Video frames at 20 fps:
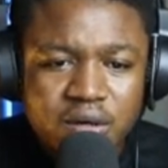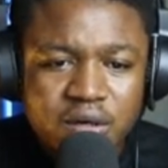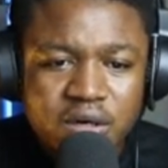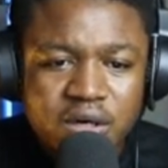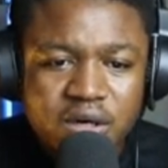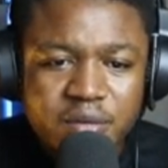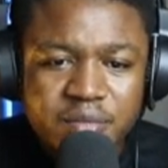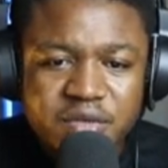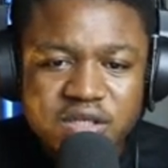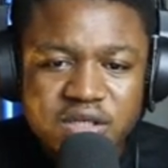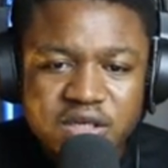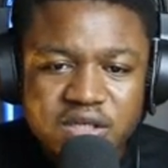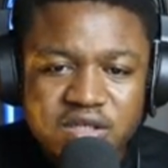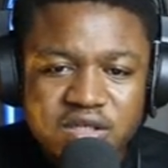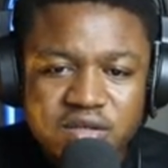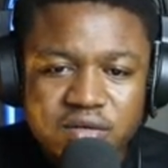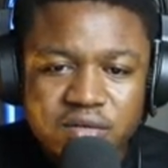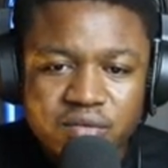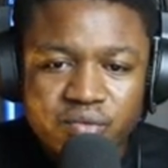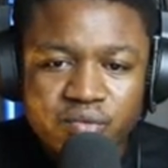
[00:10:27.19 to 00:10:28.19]
let me
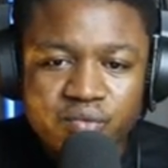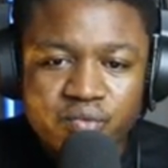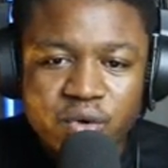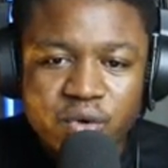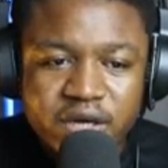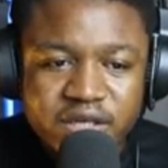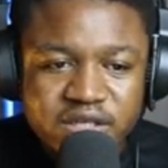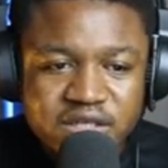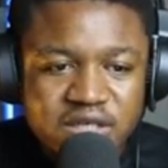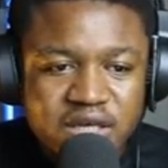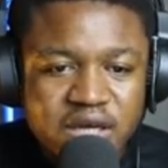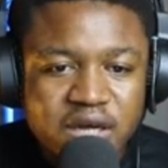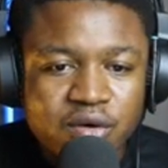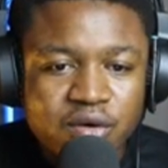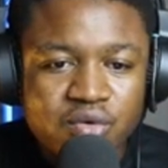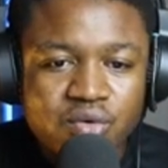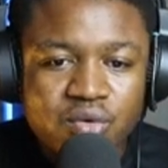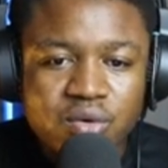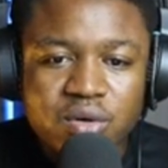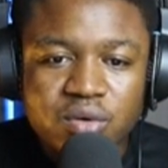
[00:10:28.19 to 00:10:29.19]
just wait
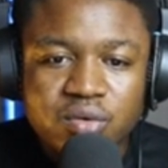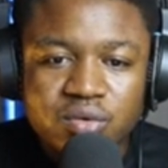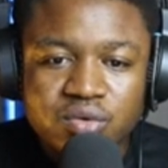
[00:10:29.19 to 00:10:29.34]
and look